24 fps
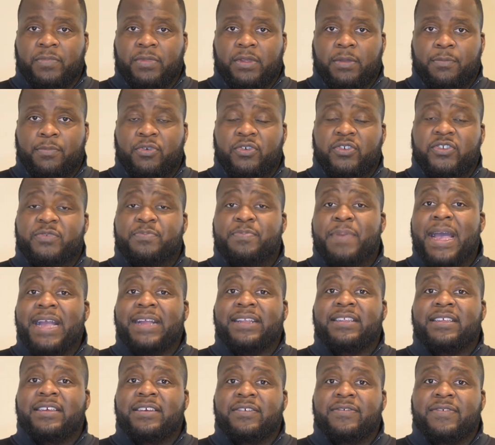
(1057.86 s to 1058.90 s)

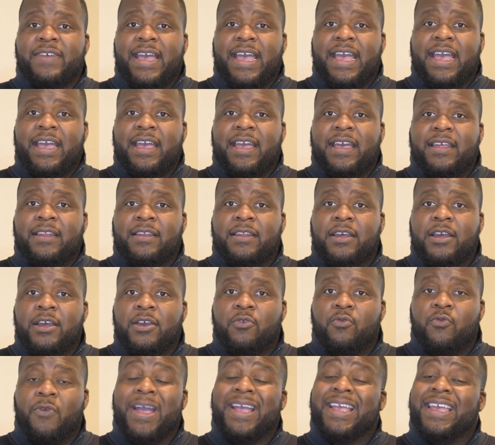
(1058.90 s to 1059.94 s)
perspective and
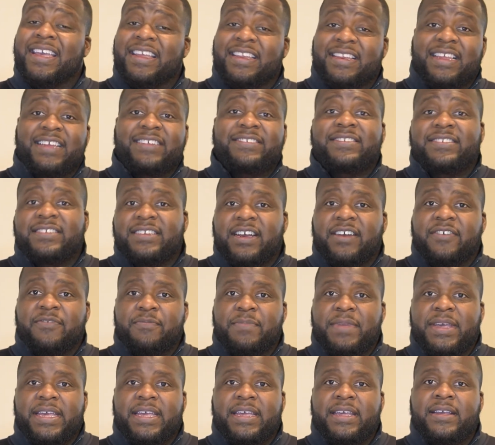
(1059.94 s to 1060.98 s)
recognition of
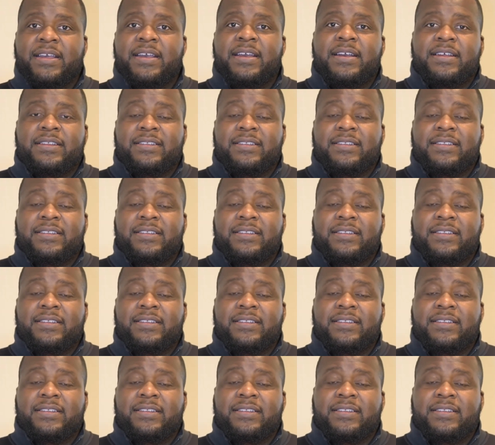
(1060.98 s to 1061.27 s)
me